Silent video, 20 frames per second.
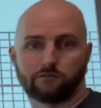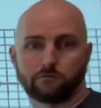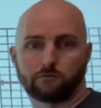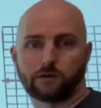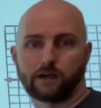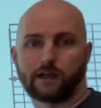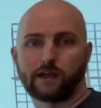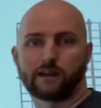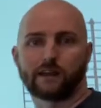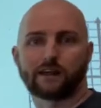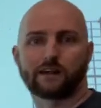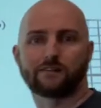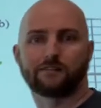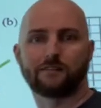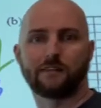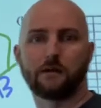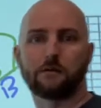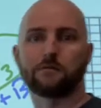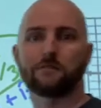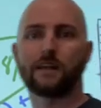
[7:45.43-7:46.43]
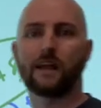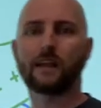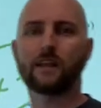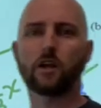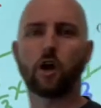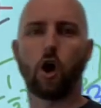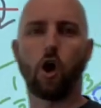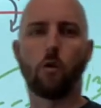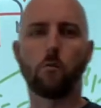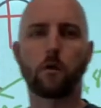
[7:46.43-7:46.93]
Okay, like I said, that was technically
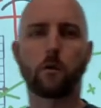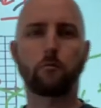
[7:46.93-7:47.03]
a homework